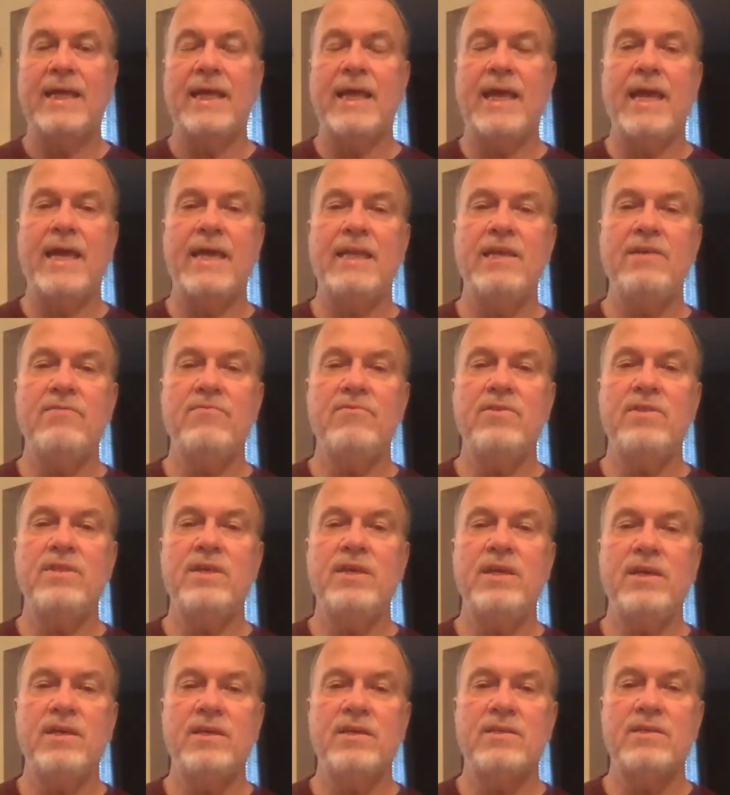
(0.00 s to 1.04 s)
and even
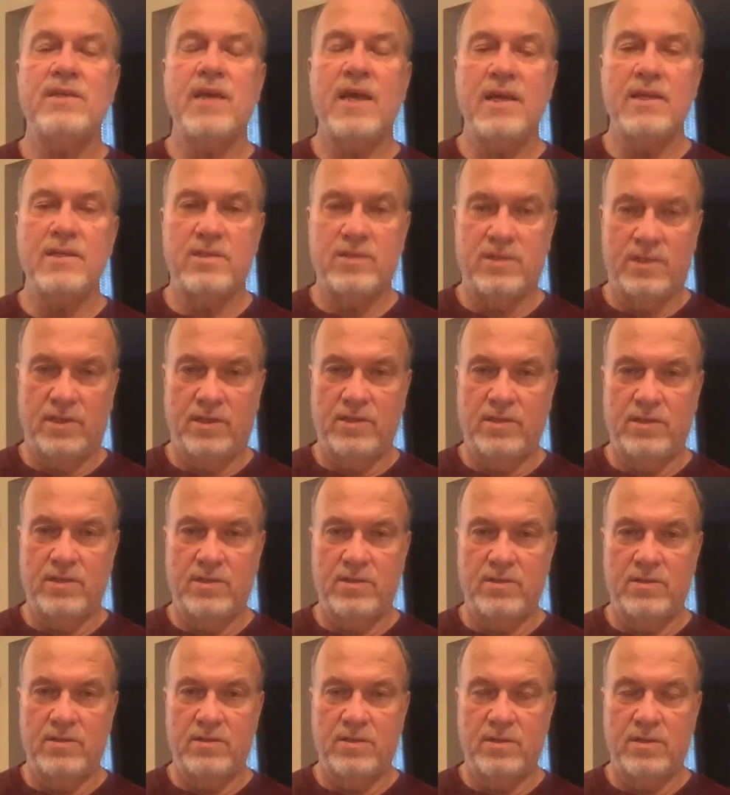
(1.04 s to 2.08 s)
the
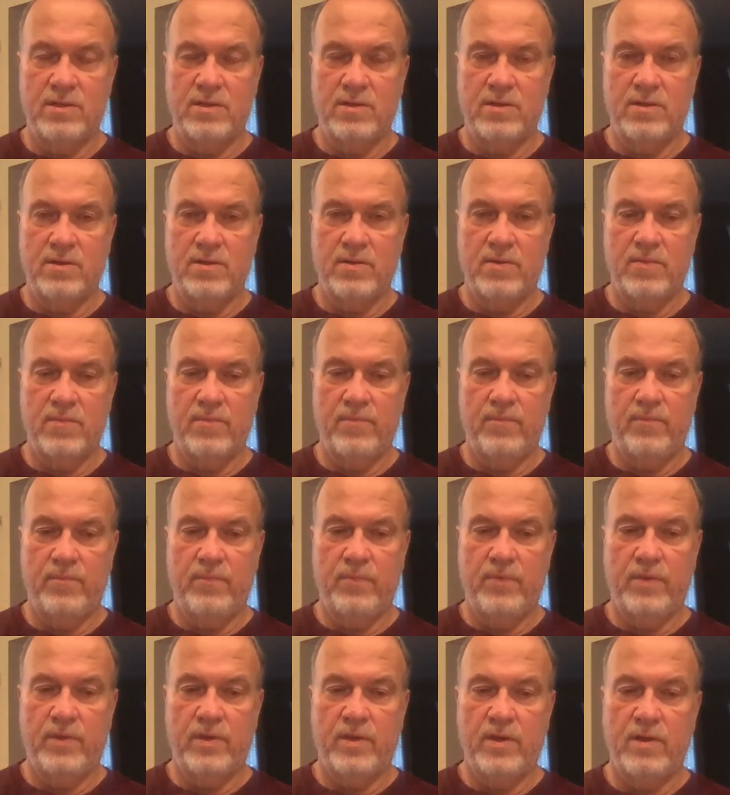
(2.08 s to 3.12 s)
intentions
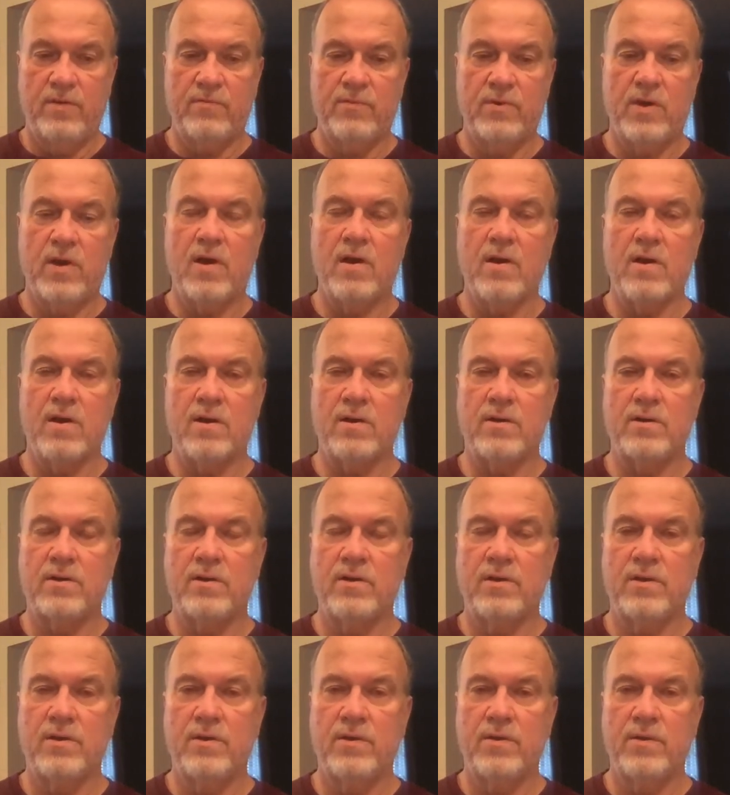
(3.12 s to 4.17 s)
of the heart.
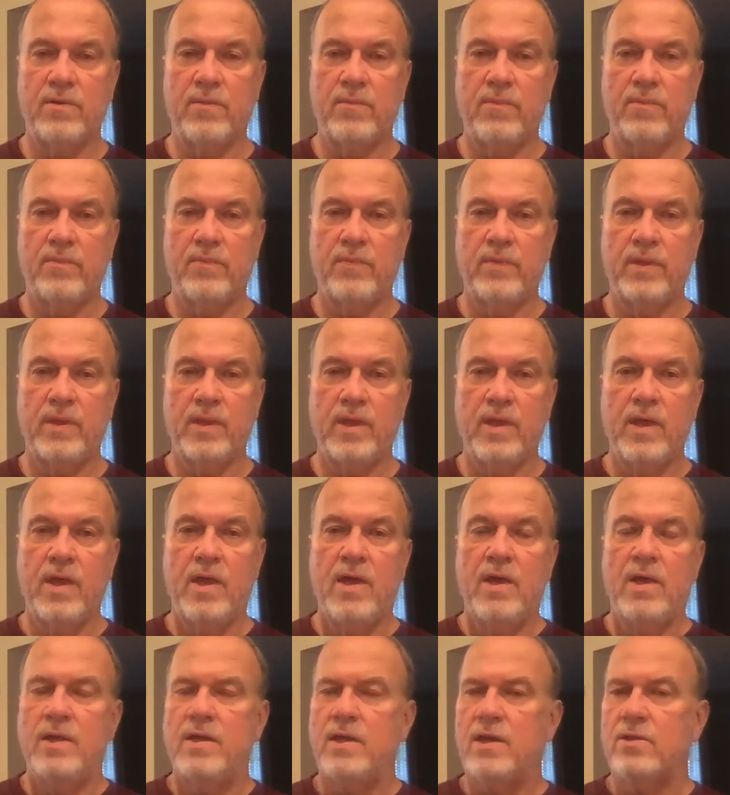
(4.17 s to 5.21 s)

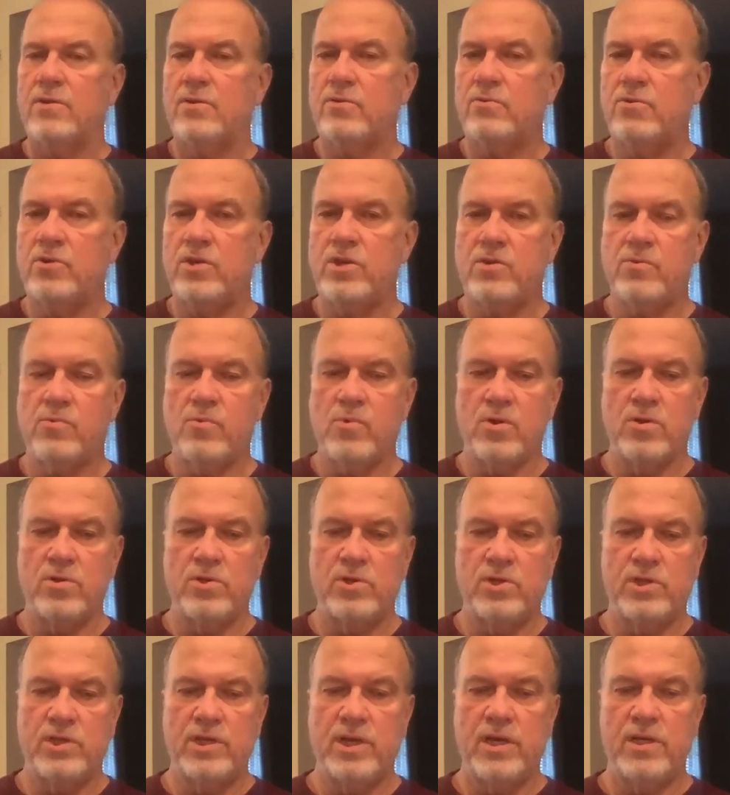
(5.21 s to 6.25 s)
Now, the Greek word
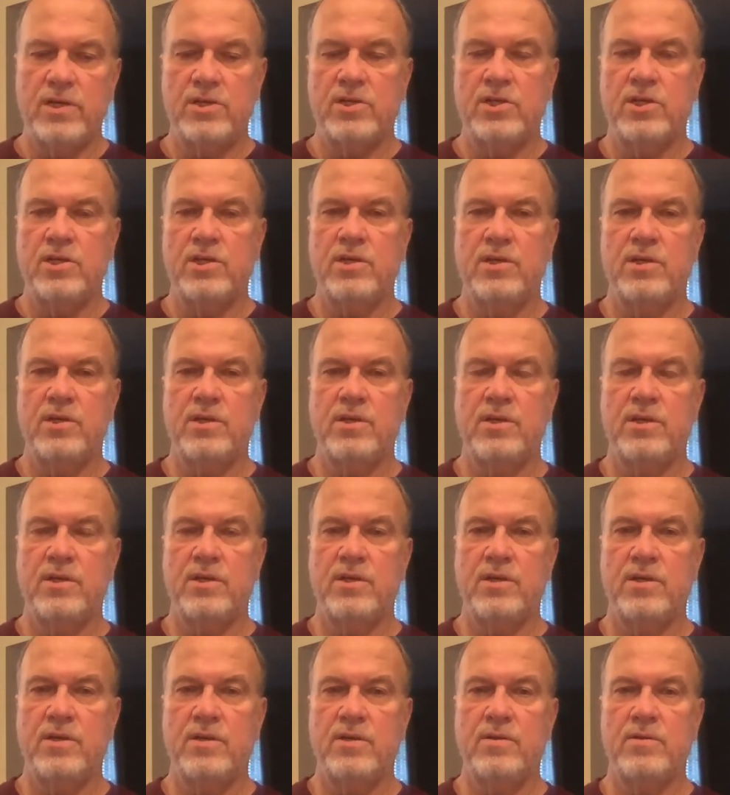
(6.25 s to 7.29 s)
judge
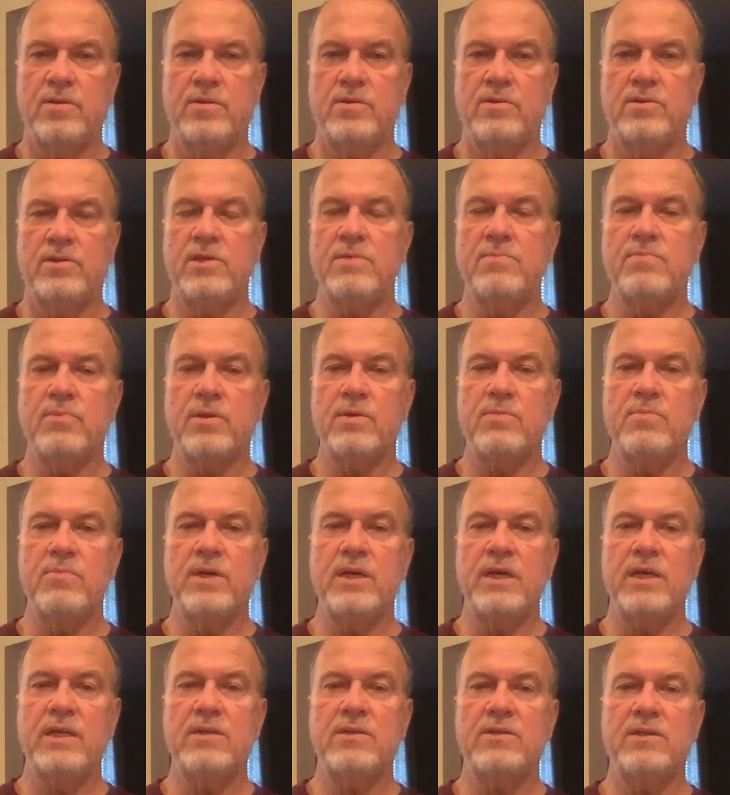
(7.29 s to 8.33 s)
simply
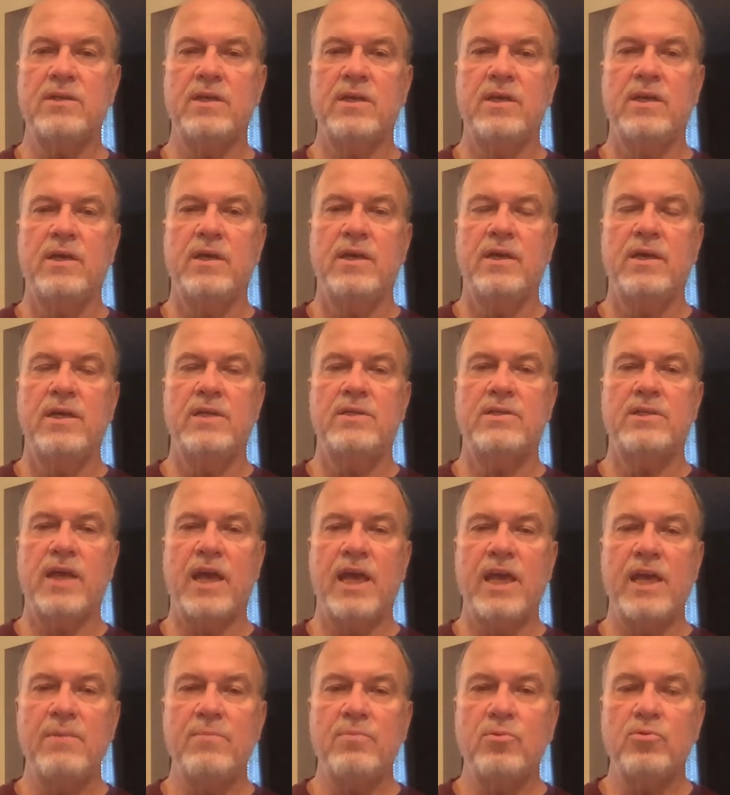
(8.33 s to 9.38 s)
means it's
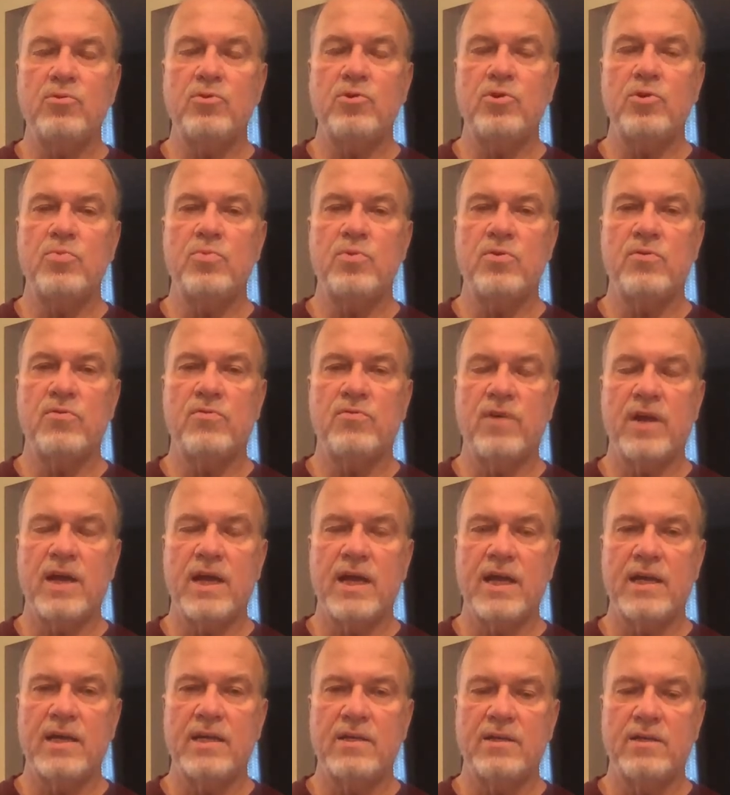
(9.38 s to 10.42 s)
able to
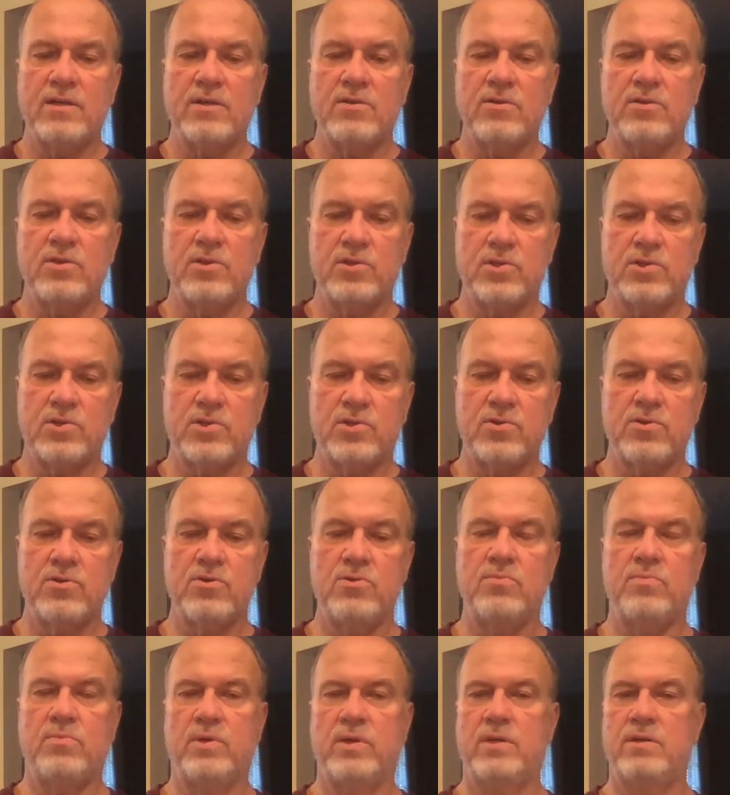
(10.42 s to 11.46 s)
provide
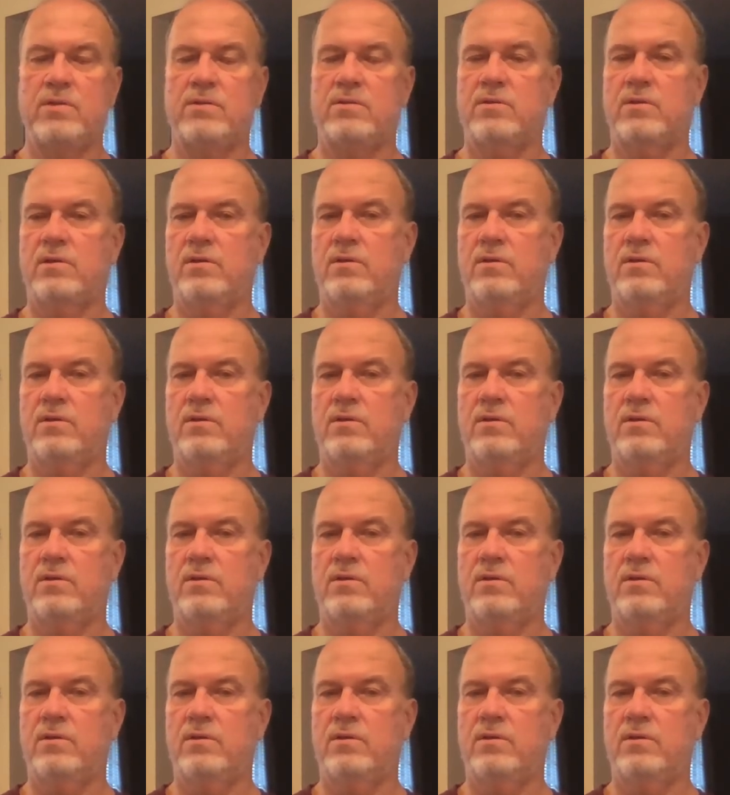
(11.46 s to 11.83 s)
discernment.